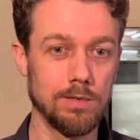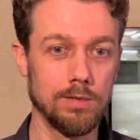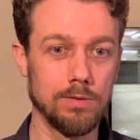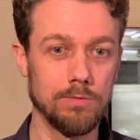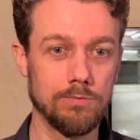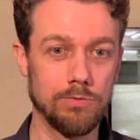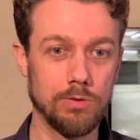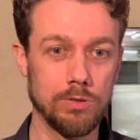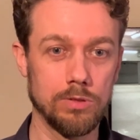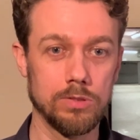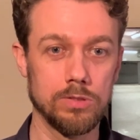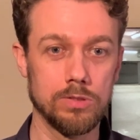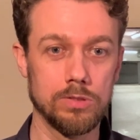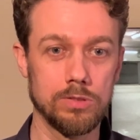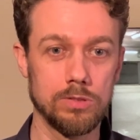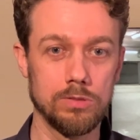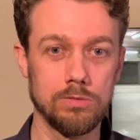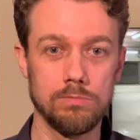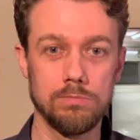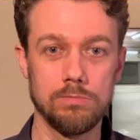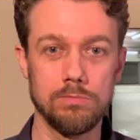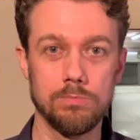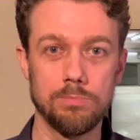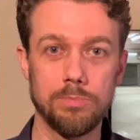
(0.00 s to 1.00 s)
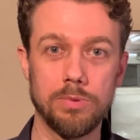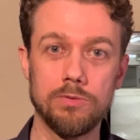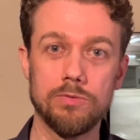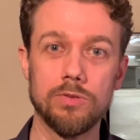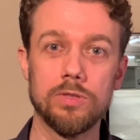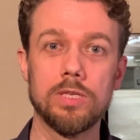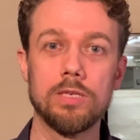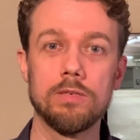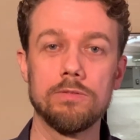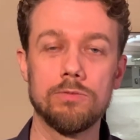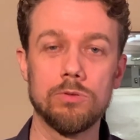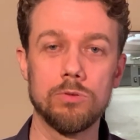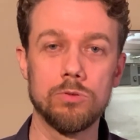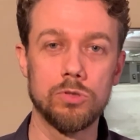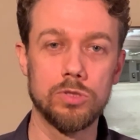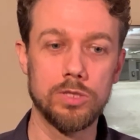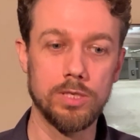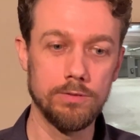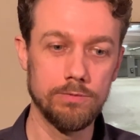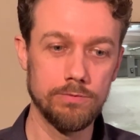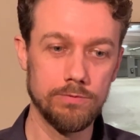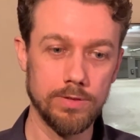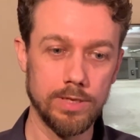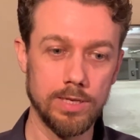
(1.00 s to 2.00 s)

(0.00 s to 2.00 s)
front pivoting foot stiff,